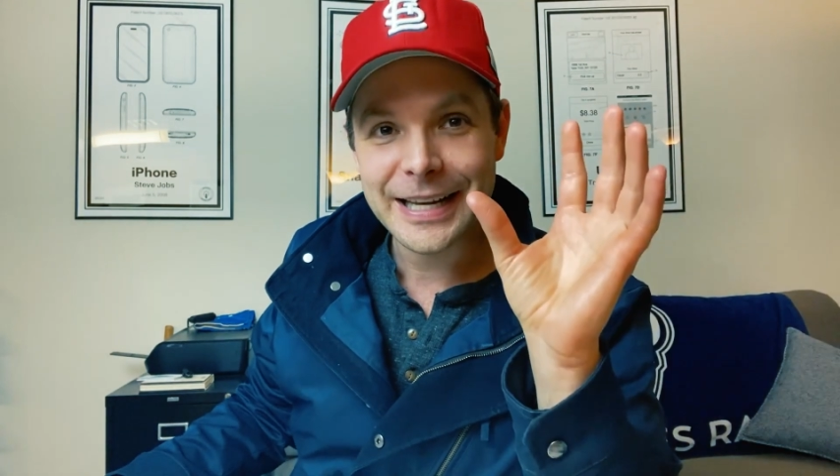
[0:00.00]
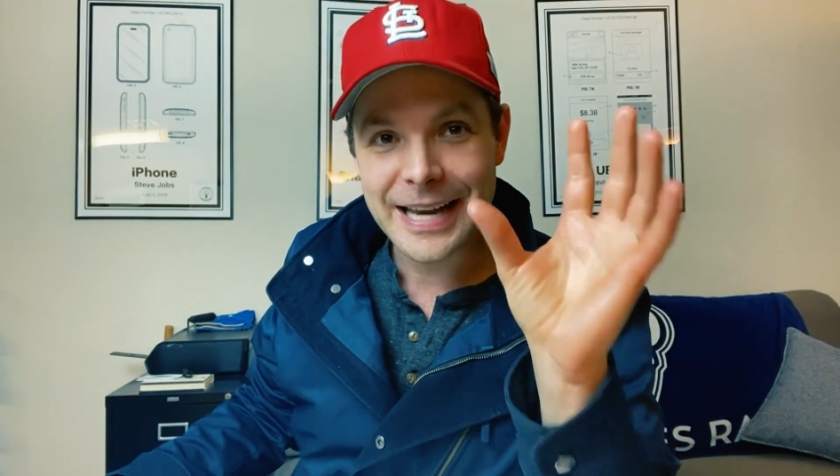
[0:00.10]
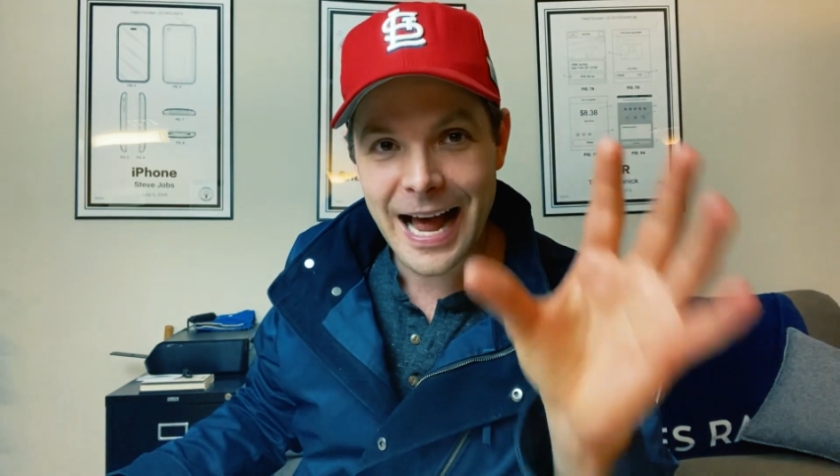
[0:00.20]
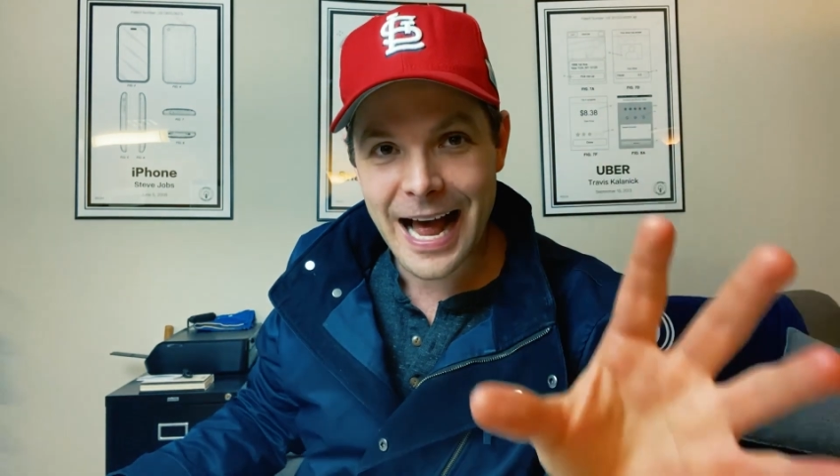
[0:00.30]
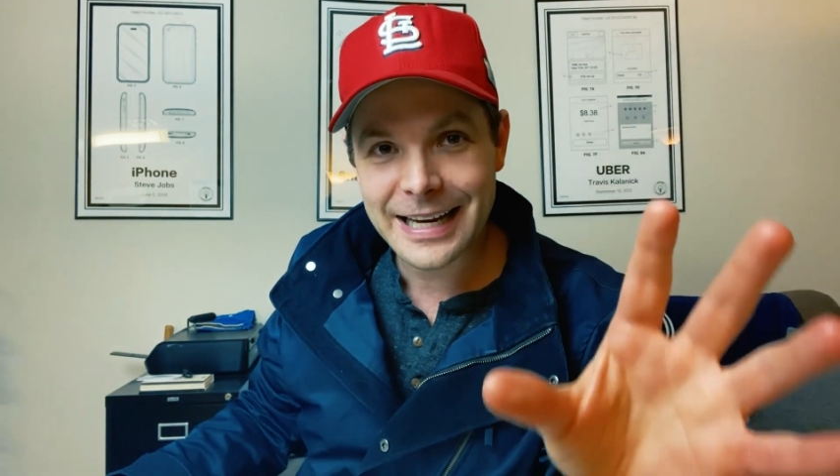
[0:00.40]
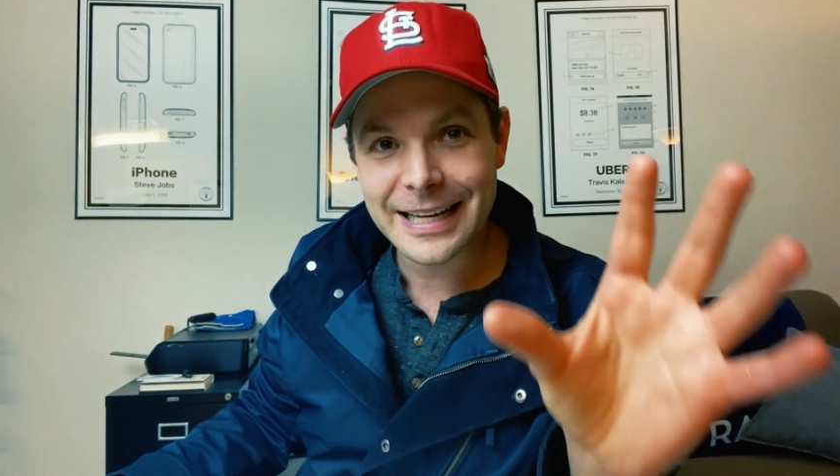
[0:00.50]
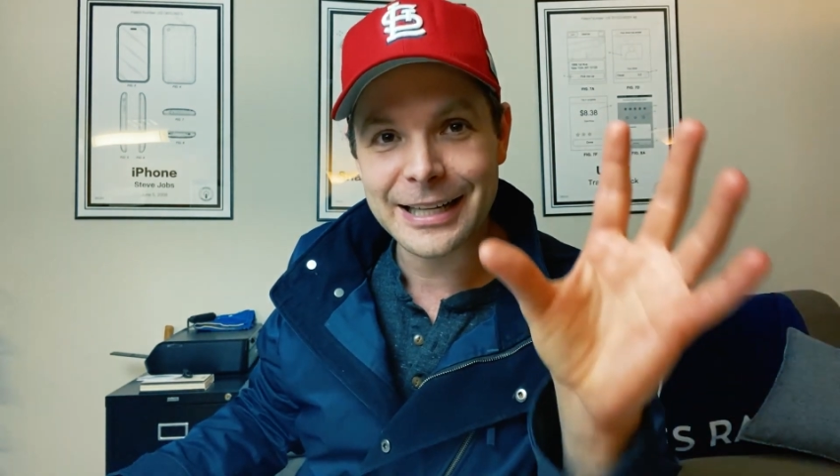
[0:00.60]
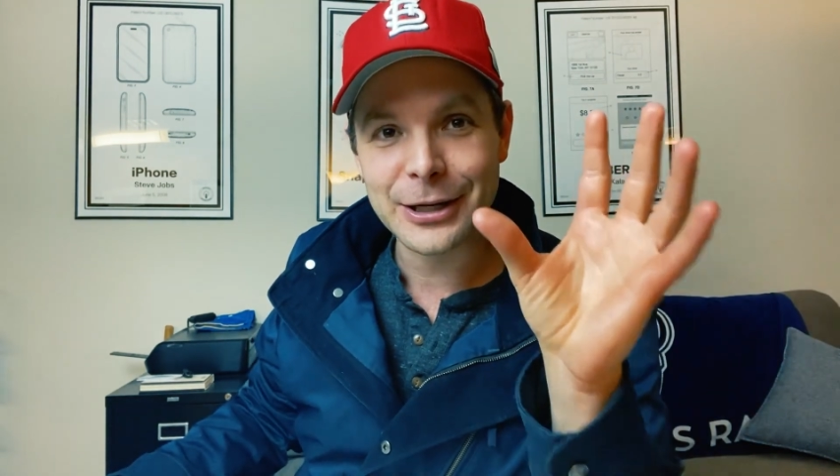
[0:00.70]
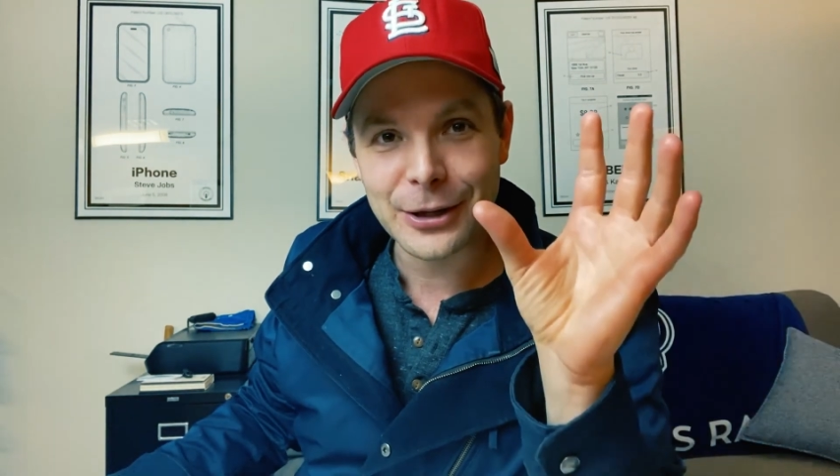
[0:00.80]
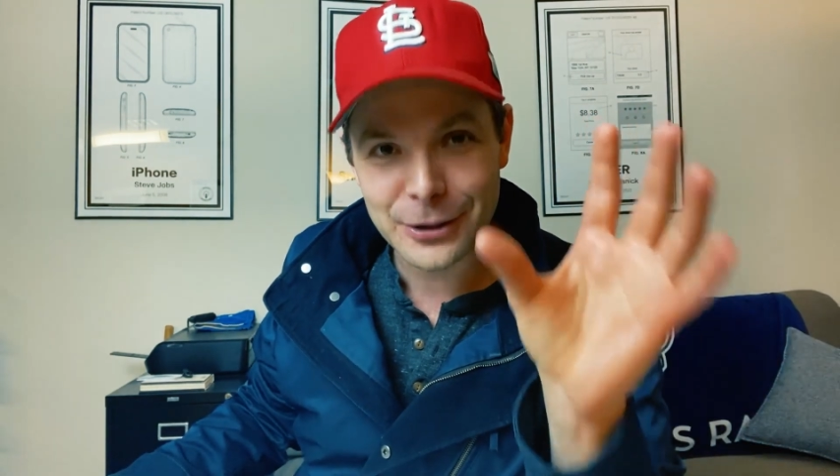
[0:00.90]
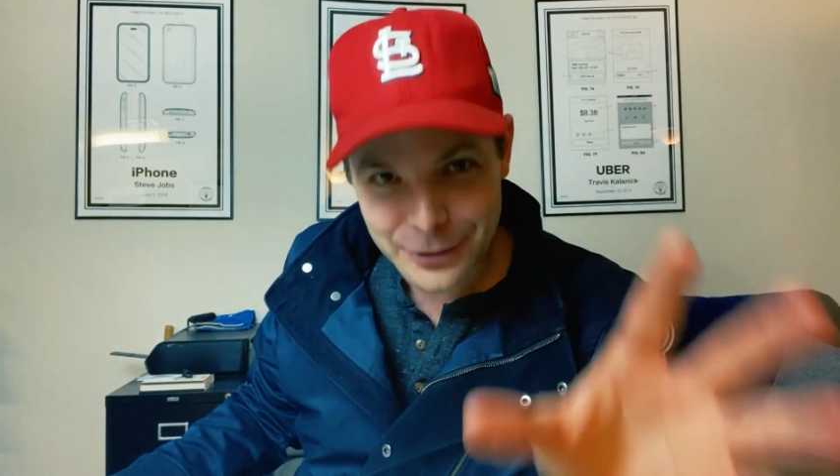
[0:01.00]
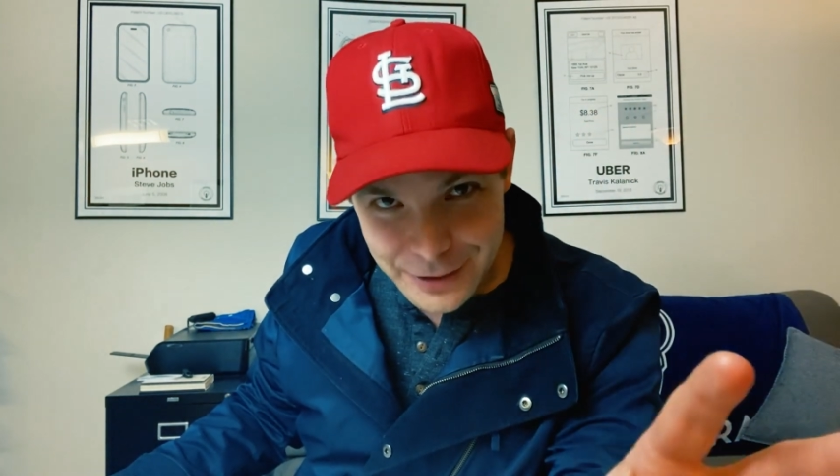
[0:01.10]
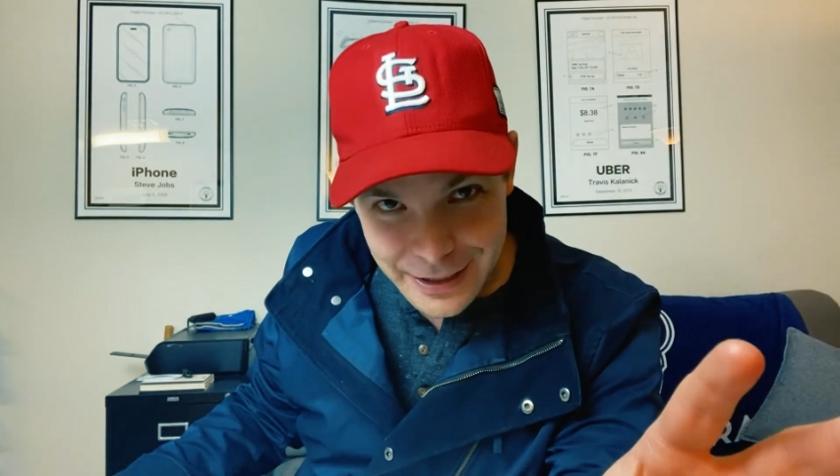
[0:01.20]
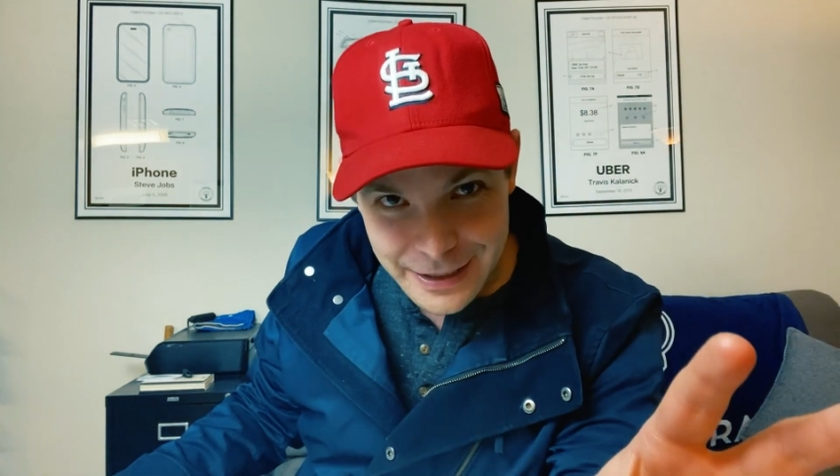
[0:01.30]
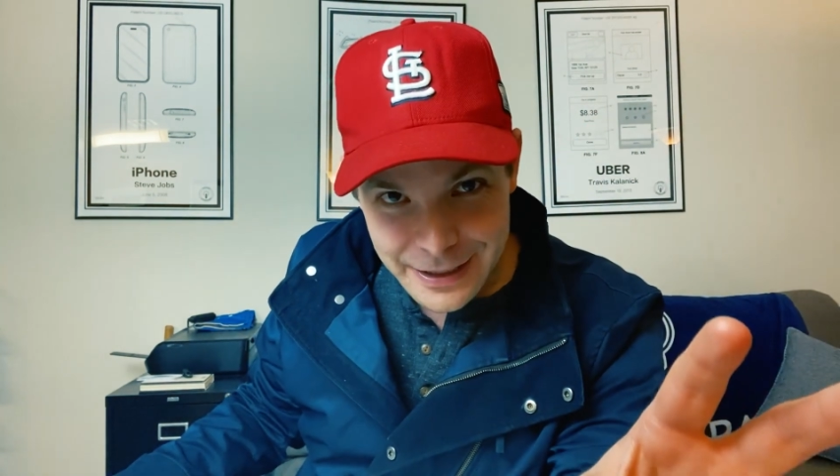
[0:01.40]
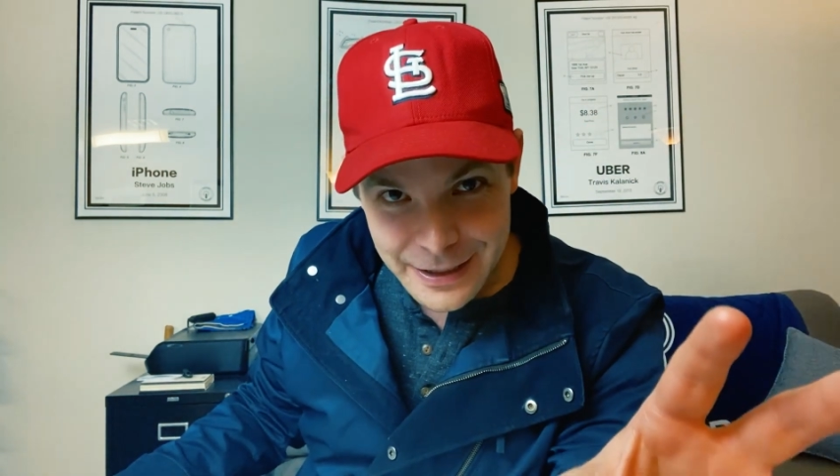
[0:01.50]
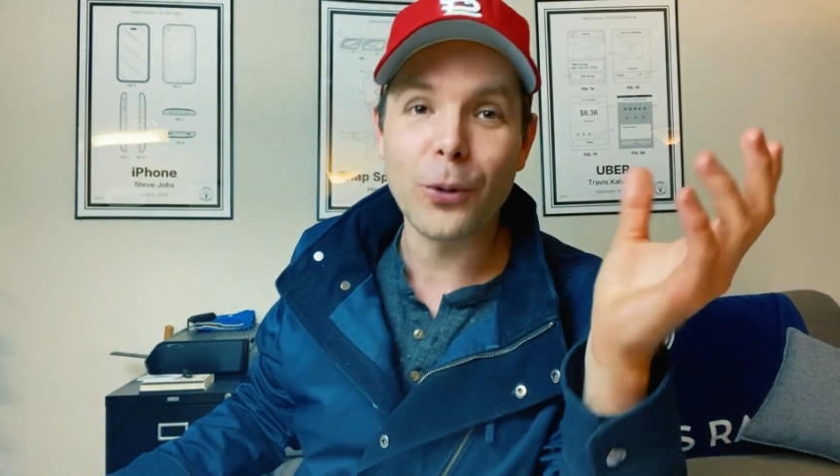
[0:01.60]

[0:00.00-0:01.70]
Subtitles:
Not Included,